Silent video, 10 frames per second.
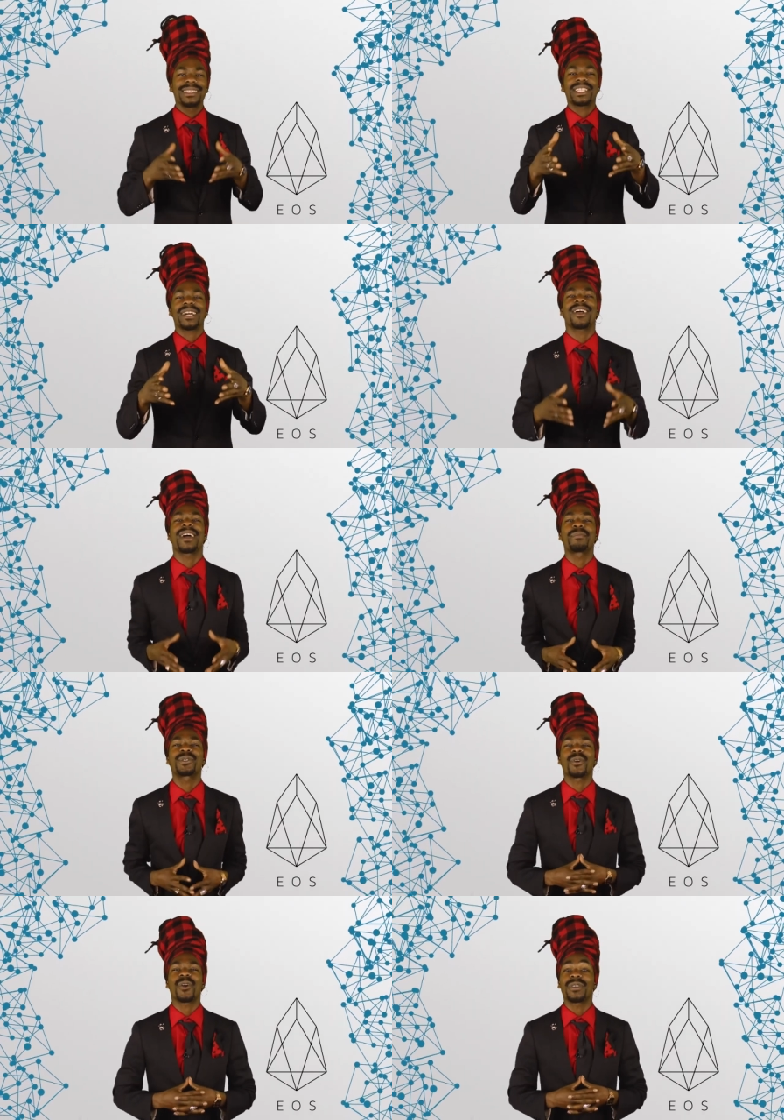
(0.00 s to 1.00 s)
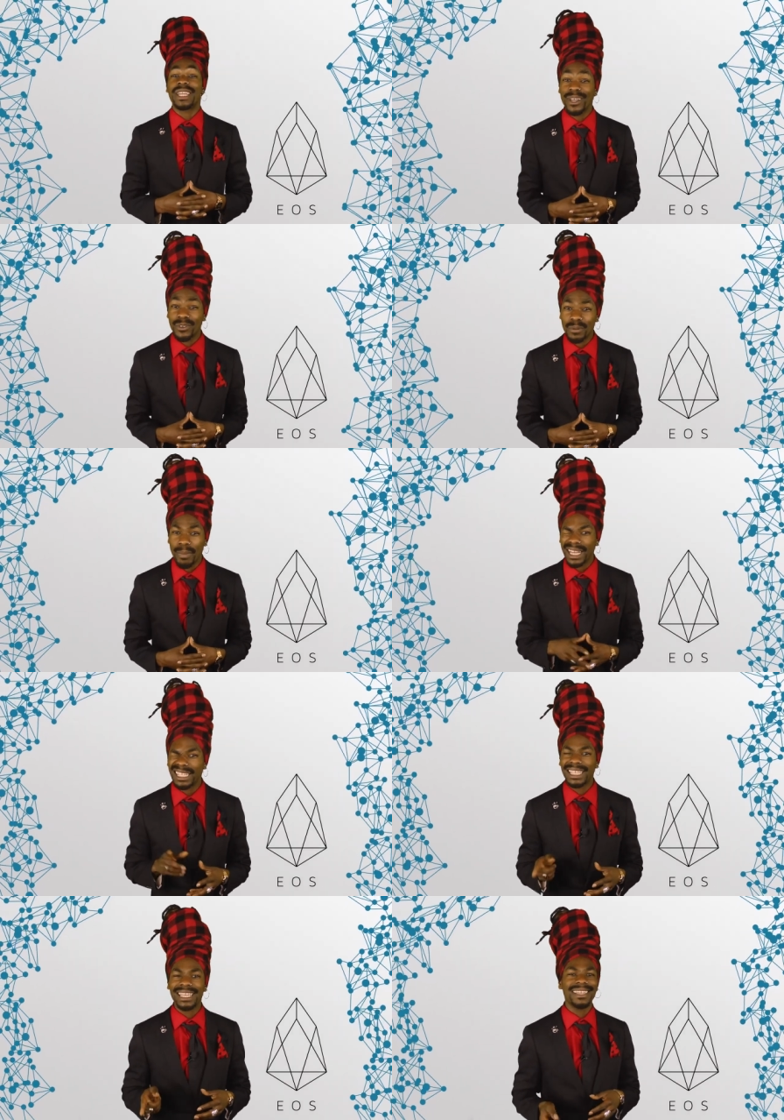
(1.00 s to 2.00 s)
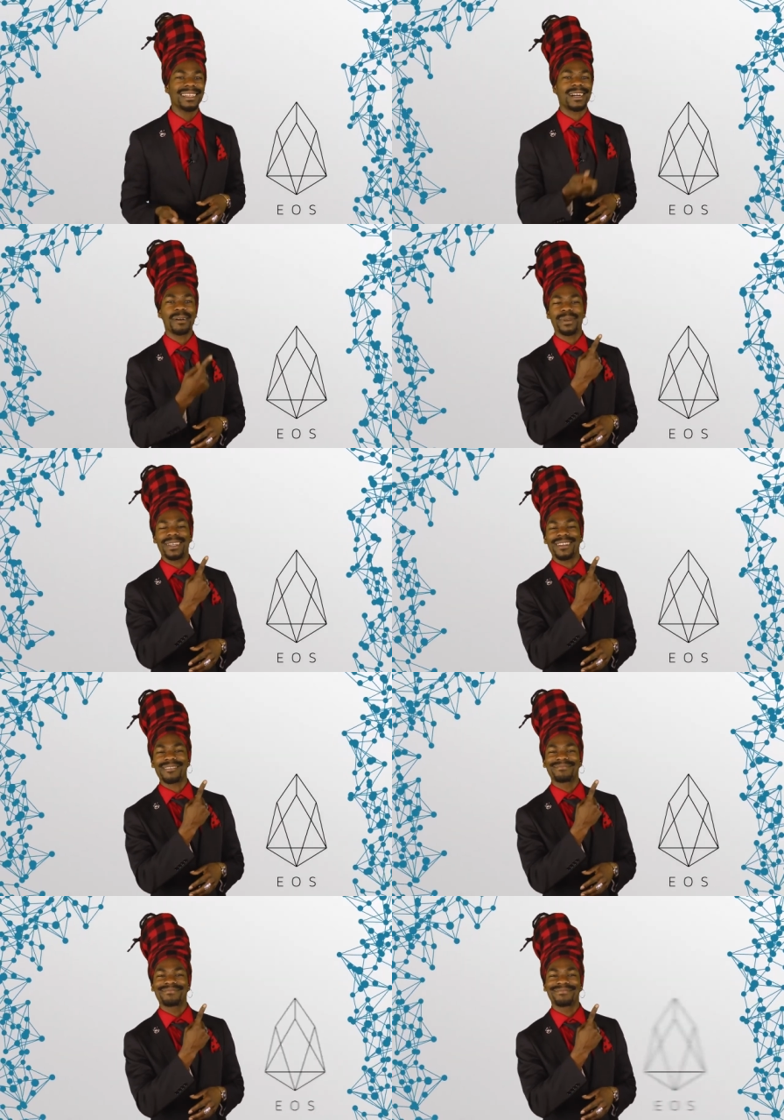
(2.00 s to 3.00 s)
Check out our episode on EOS by clicking up here.